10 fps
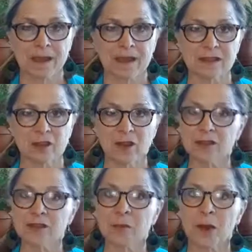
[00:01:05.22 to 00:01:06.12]
It's
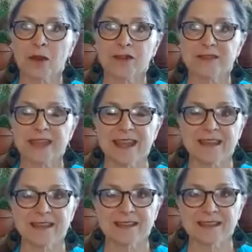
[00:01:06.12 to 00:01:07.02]
also part of
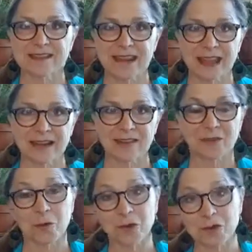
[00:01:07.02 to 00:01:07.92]
taking a stand for
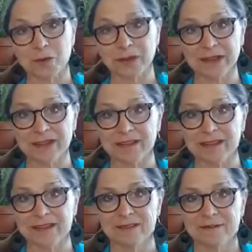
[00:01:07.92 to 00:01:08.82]
what you believe
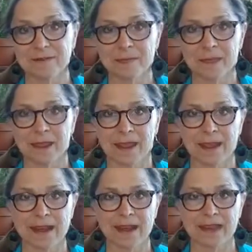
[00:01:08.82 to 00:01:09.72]
in.
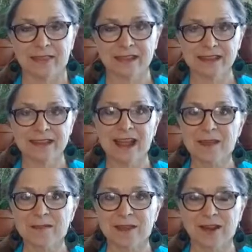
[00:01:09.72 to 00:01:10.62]
And at this
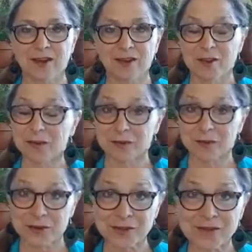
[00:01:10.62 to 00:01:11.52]
time in our
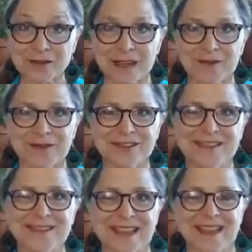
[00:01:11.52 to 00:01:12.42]
universe, I will
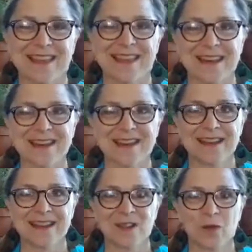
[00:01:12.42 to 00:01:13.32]
just say that
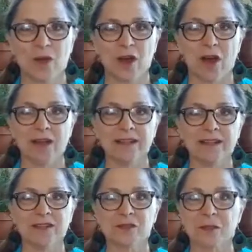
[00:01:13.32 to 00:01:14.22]
we all
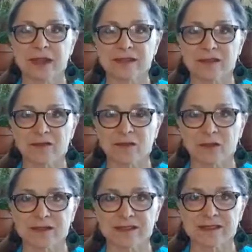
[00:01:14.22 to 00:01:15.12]
need to raise our
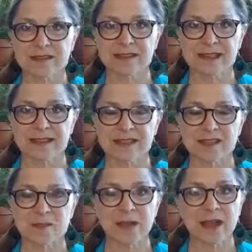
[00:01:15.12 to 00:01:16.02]
voices and
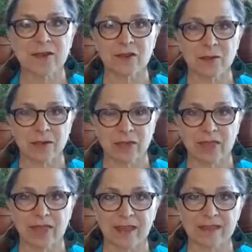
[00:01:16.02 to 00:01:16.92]
speak out about the
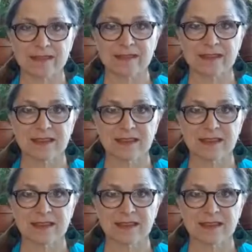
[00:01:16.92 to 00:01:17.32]
things